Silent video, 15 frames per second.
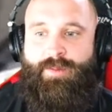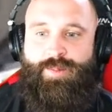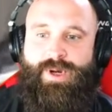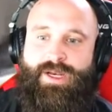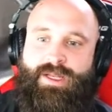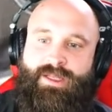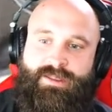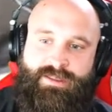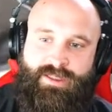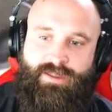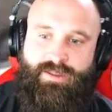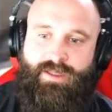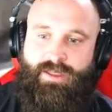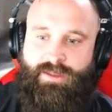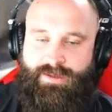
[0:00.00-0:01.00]
but
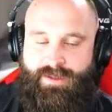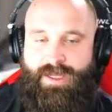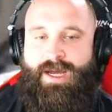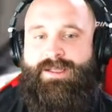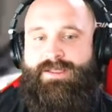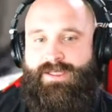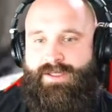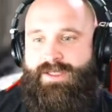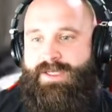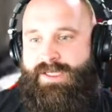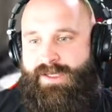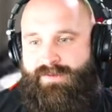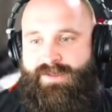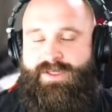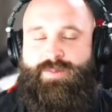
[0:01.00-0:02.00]
until uh, not until he
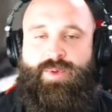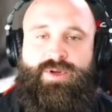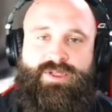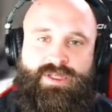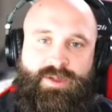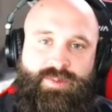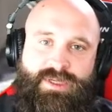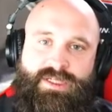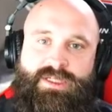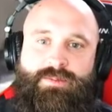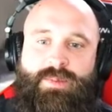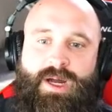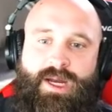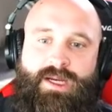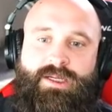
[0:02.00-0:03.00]
gives this person a piece of
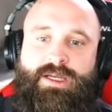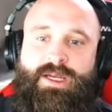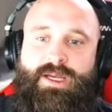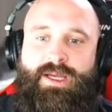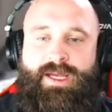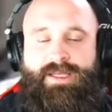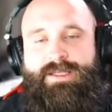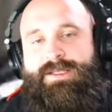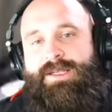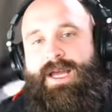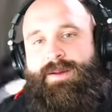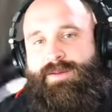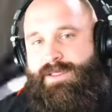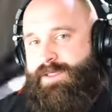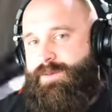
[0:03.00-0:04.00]
mind and
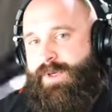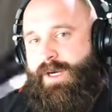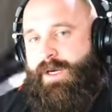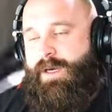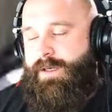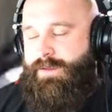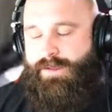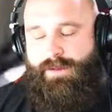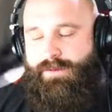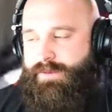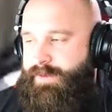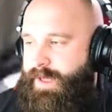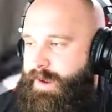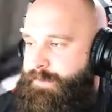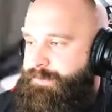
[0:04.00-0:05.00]
slaps his mirror. Don't do that.